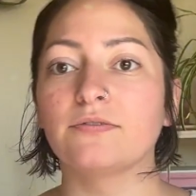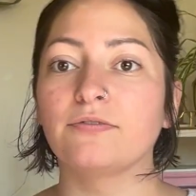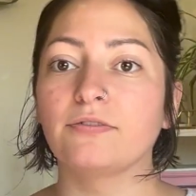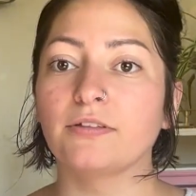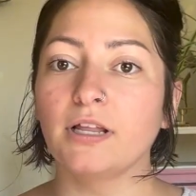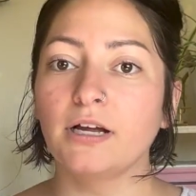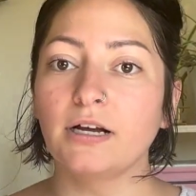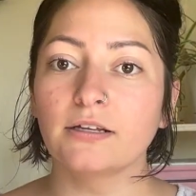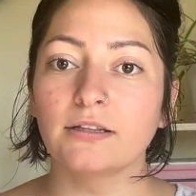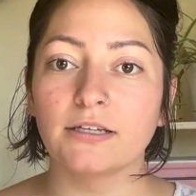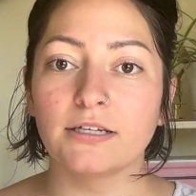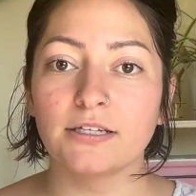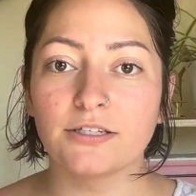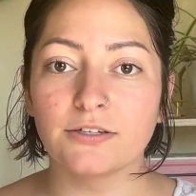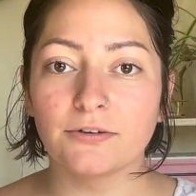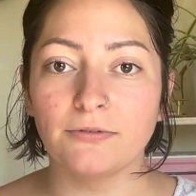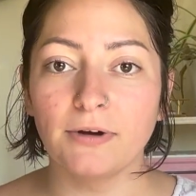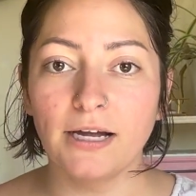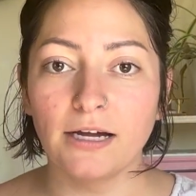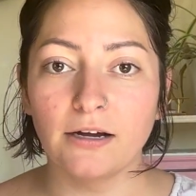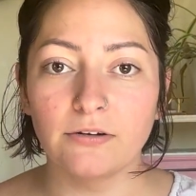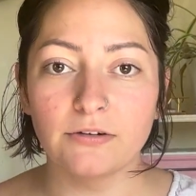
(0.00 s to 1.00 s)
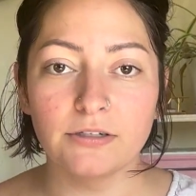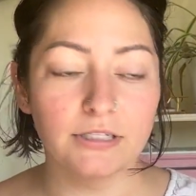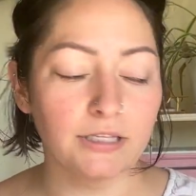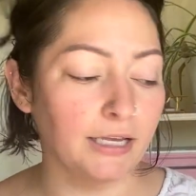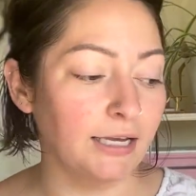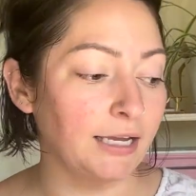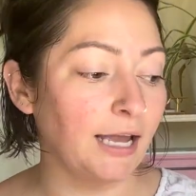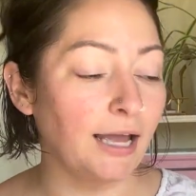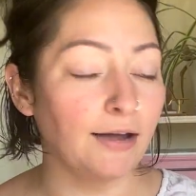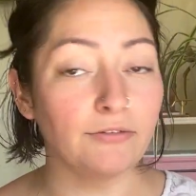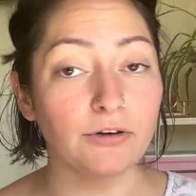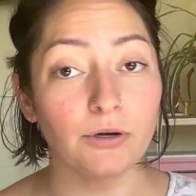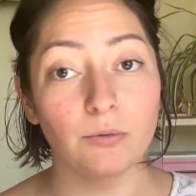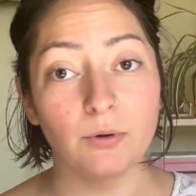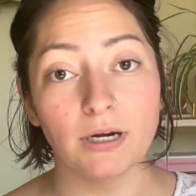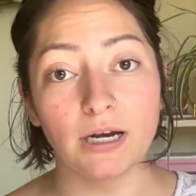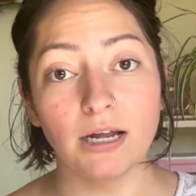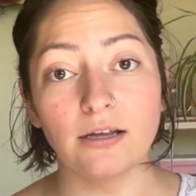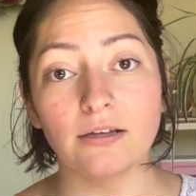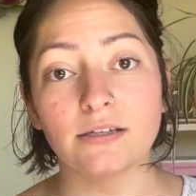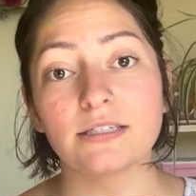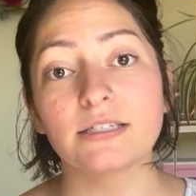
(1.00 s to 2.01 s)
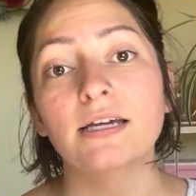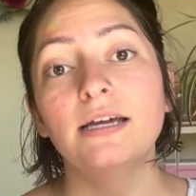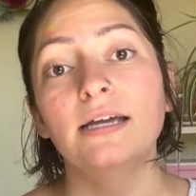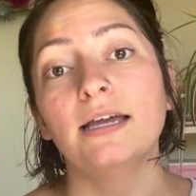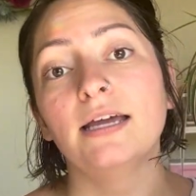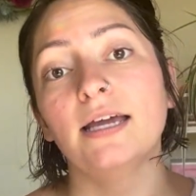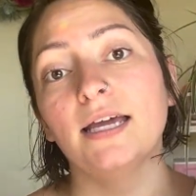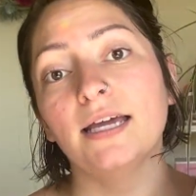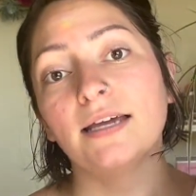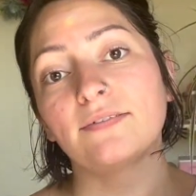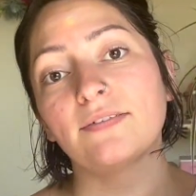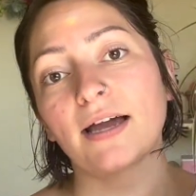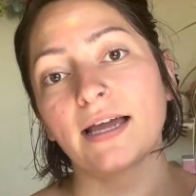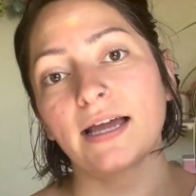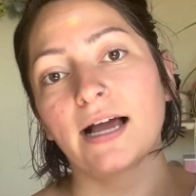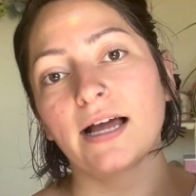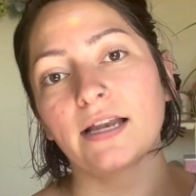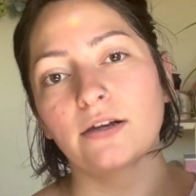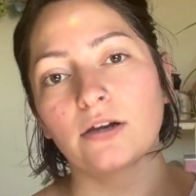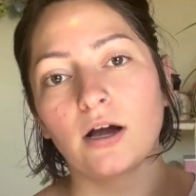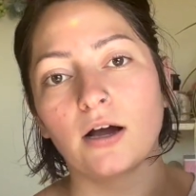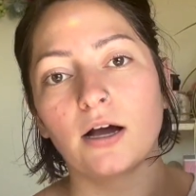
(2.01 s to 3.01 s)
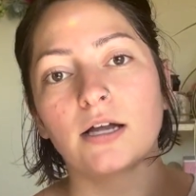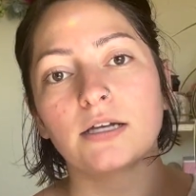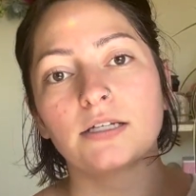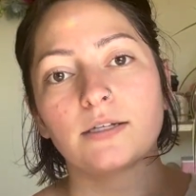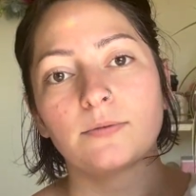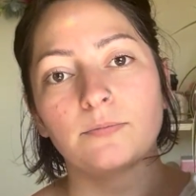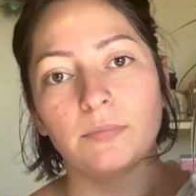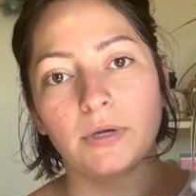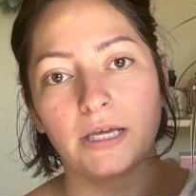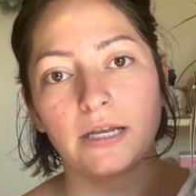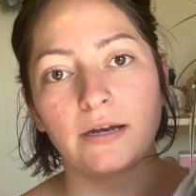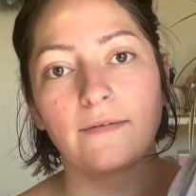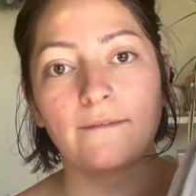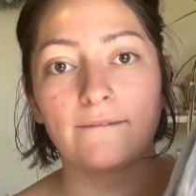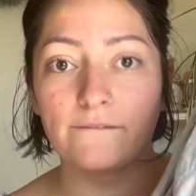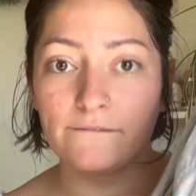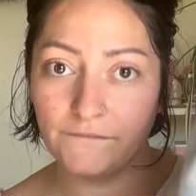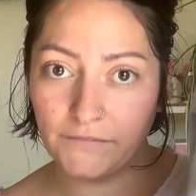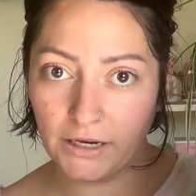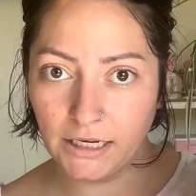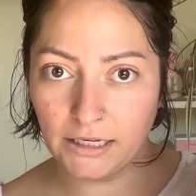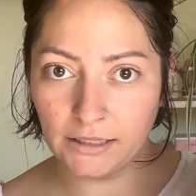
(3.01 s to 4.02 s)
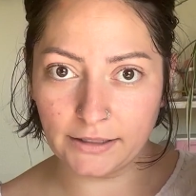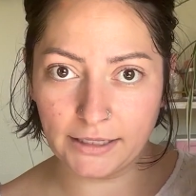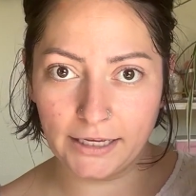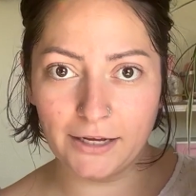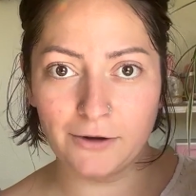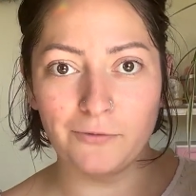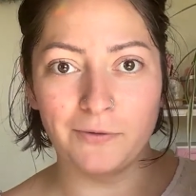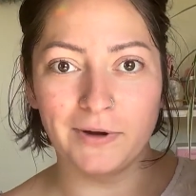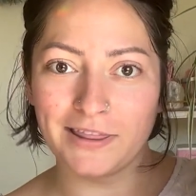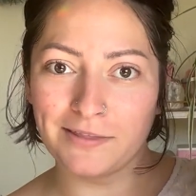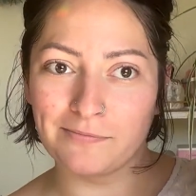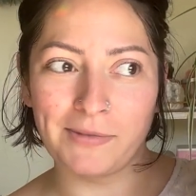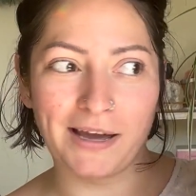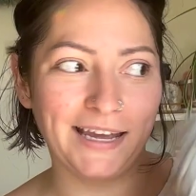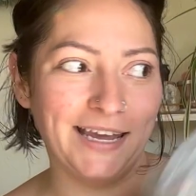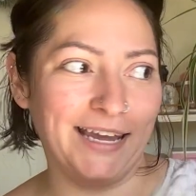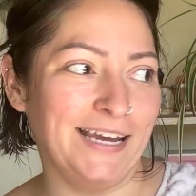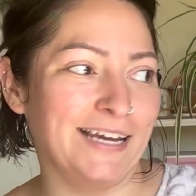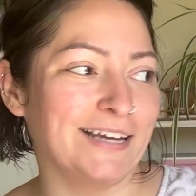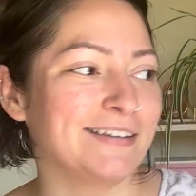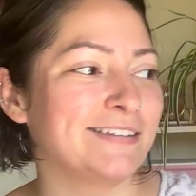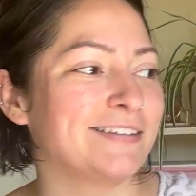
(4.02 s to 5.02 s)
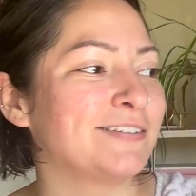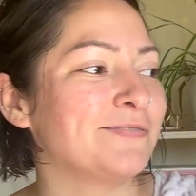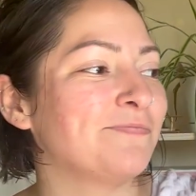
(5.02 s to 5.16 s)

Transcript: flung this around like everyone else if I had not been feeling with my hands.